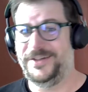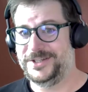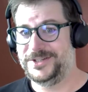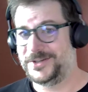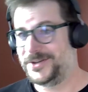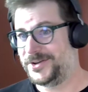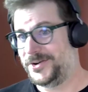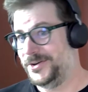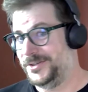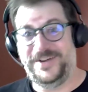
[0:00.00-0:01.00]
This
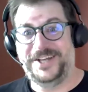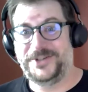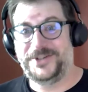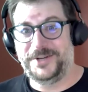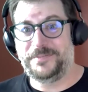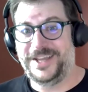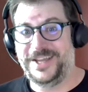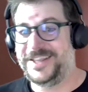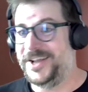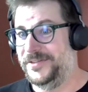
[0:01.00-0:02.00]
could eventually
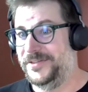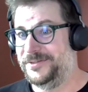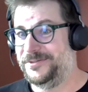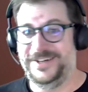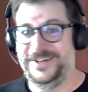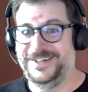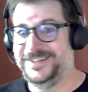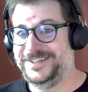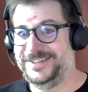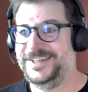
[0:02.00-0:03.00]
break down if
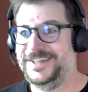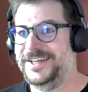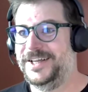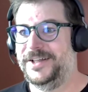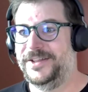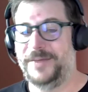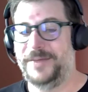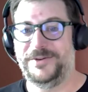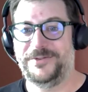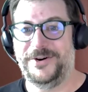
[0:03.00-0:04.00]

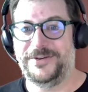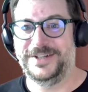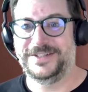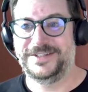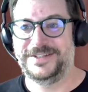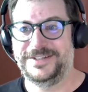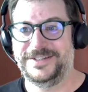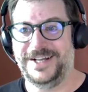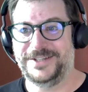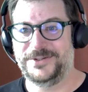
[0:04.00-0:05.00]
Library of Congress
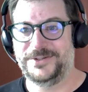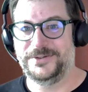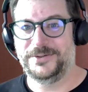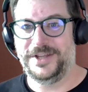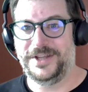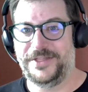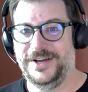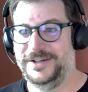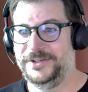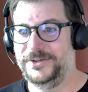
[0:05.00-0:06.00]
starts to tweak
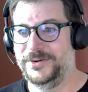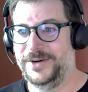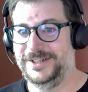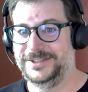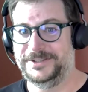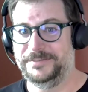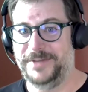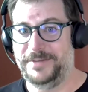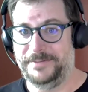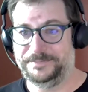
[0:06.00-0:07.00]
their URLs,
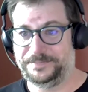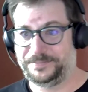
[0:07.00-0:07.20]
maybe.